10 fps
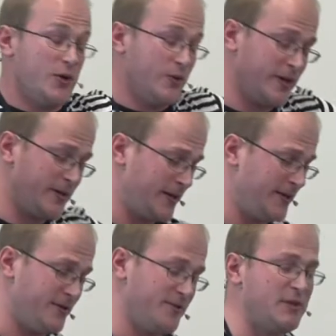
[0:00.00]
well,
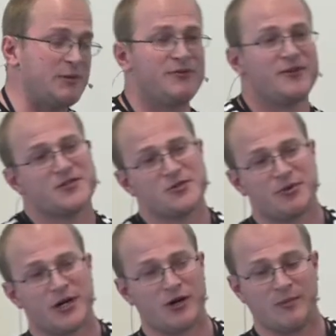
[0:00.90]
maybe functional
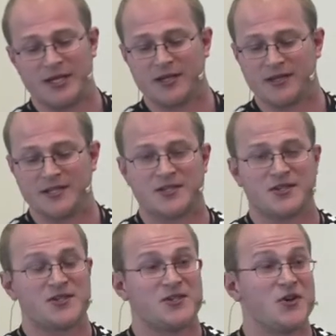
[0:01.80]
programming is
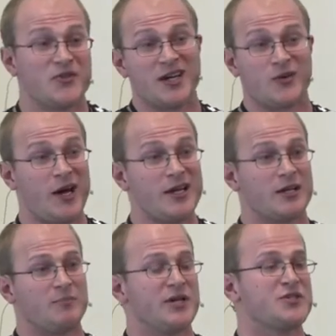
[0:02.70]
just not that great
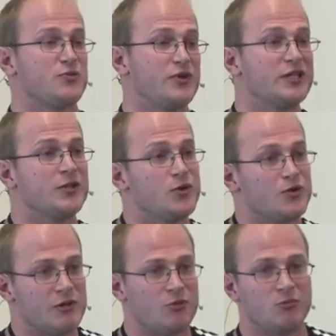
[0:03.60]
at a bunch of really
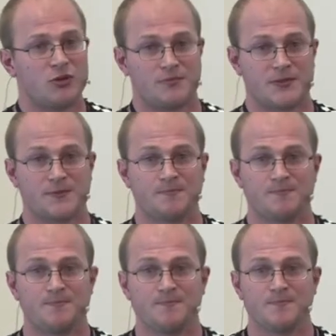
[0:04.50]
ordinary problems.
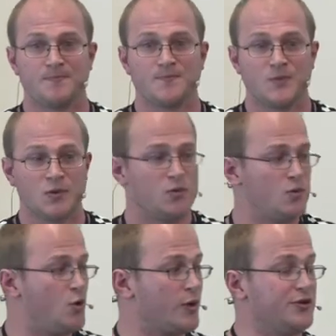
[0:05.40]

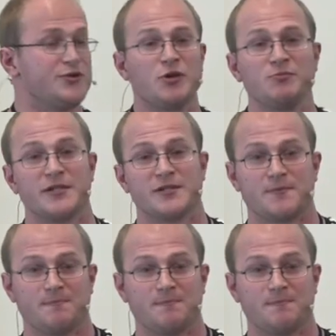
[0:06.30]
Or we could use optics.